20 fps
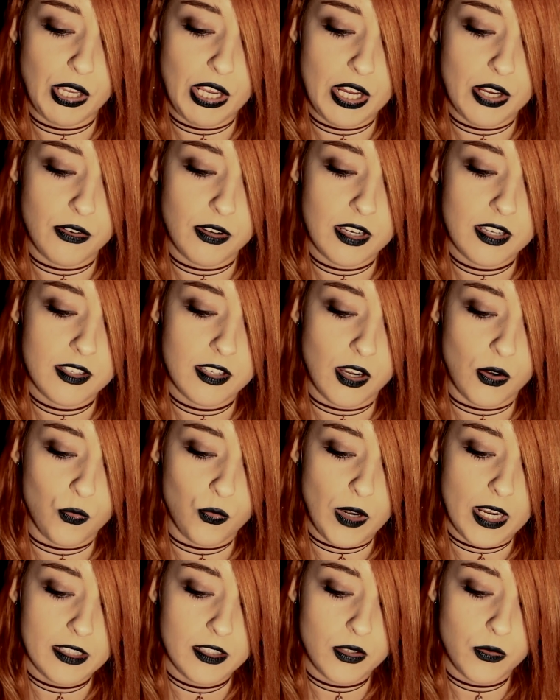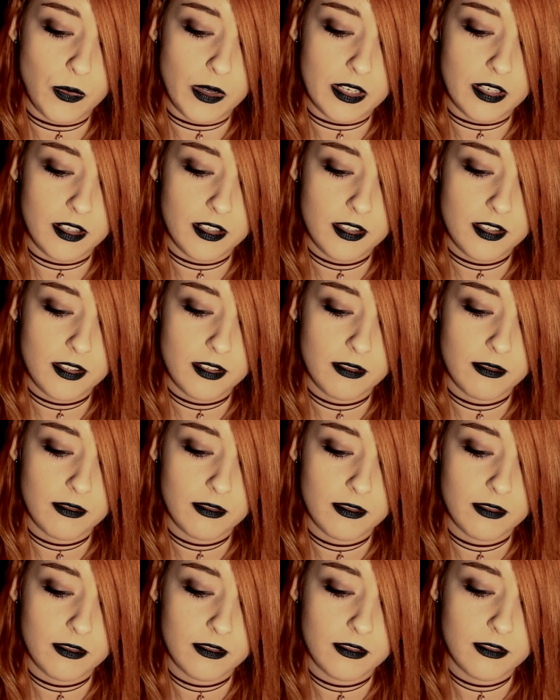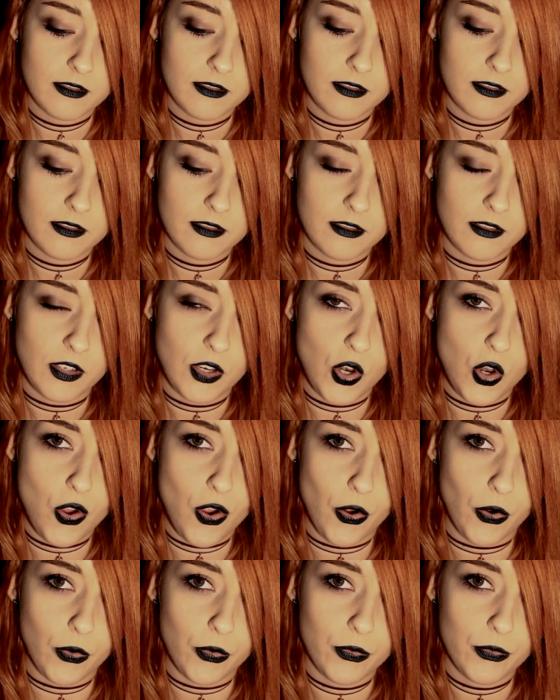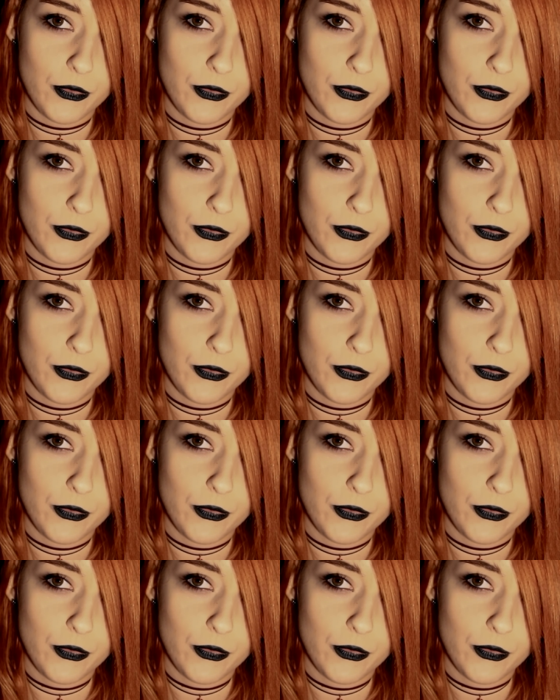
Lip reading: Aries are red sweaters. No.